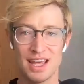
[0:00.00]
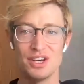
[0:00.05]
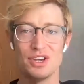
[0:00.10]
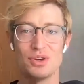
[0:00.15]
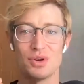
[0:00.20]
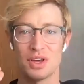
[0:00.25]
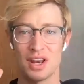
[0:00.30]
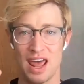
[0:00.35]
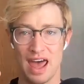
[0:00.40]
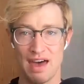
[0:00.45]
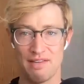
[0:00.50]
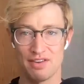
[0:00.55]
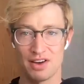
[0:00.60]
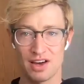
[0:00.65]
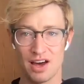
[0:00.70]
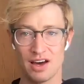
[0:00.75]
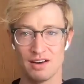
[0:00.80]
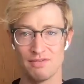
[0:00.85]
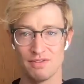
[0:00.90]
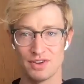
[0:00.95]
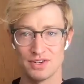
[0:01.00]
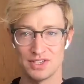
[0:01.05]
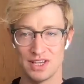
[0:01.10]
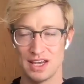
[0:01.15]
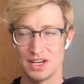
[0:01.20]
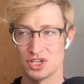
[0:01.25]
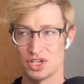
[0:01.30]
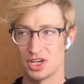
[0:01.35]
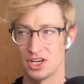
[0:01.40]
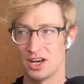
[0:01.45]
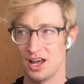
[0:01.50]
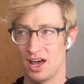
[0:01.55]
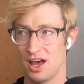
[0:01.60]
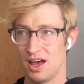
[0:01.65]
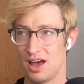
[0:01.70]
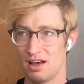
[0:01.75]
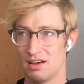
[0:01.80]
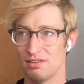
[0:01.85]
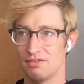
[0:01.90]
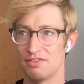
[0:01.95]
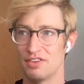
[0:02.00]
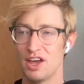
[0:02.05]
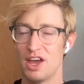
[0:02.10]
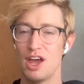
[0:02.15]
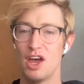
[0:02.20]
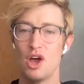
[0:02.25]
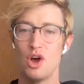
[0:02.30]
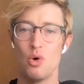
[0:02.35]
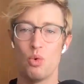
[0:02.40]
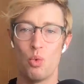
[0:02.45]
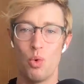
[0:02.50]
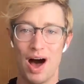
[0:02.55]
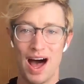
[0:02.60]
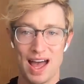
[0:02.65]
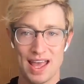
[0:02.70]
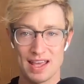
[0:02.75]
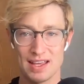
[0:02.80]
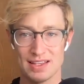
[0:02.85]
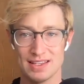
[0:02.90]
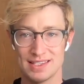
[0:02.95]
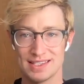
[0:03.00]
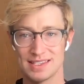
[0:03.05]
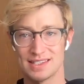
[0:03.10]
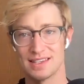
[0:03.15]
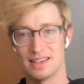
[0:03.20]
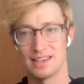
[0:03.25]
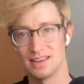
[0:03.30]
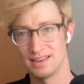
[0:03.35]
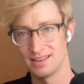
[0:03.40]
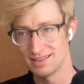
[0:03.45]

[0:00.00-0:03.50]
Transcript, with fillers: then you can have a conversation of why is